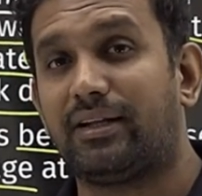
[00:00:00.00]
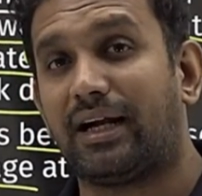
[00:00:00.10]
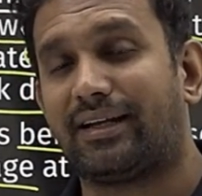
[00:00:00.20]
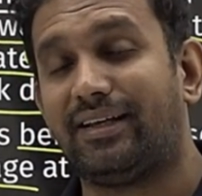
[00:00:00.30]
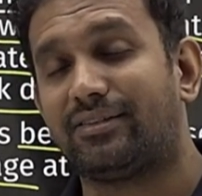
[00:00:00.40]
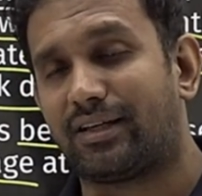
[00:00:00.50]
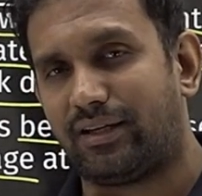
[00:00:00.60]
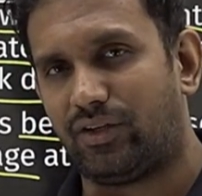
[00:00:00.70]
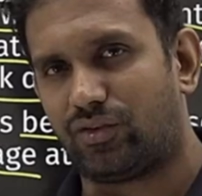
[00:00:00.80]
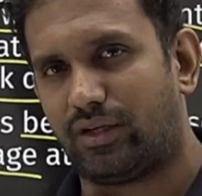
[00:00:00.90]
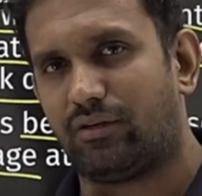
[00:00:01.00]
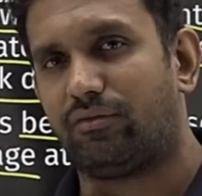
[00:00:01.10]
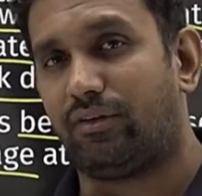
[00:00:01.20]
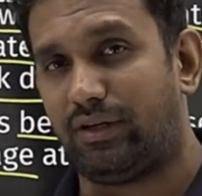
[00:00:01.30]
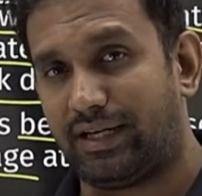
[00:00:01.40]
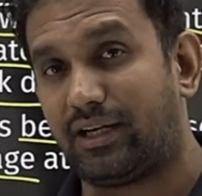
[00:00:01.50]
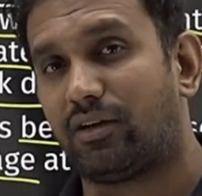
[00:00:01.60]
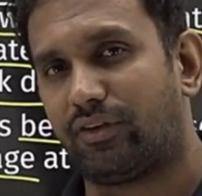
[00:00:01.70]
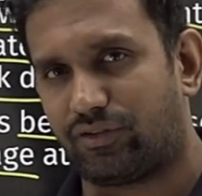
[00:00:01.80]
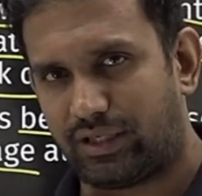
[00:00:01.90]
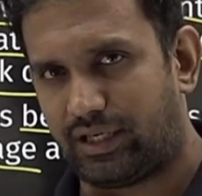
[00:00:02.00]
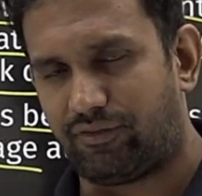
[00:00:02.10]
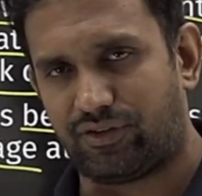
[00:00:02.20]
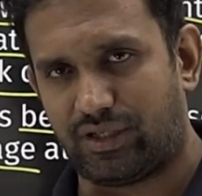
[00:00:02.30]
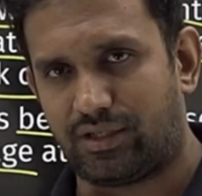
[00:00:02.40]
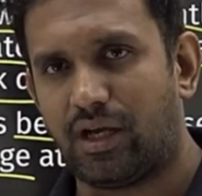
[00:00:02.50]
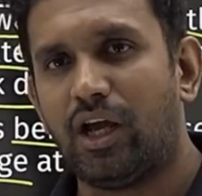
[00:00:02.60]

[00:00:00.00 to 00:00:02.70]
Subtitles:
That is the reason we will get the fiscal deficit.